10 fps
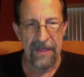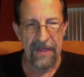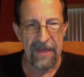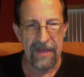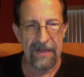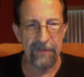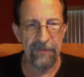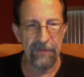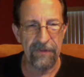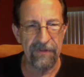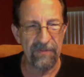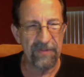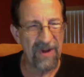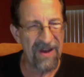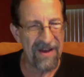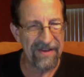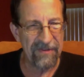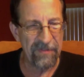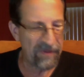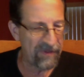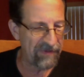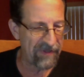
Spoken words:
And I was really surprised because,